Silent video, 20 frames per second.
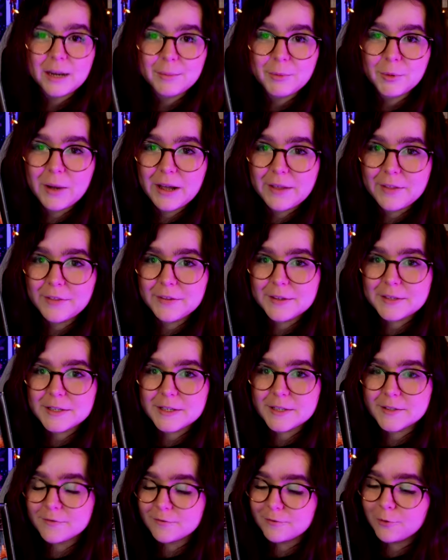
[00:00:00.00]
I'm aware that this
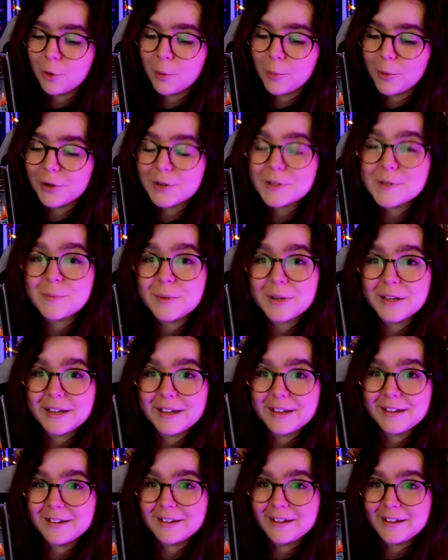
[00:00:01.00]
is 4 books, but
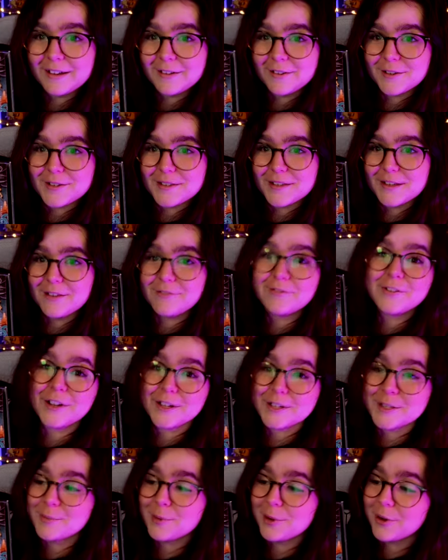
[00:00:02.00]
here is the
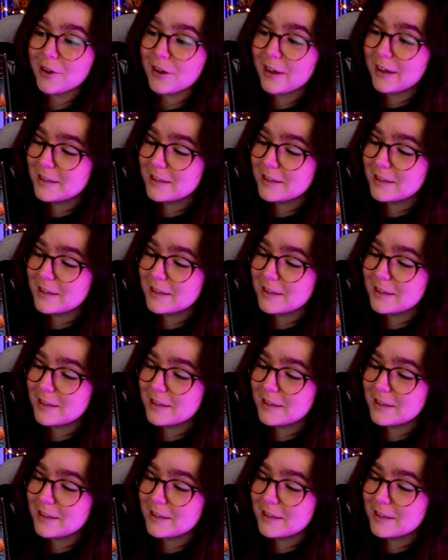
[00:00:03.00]
first book.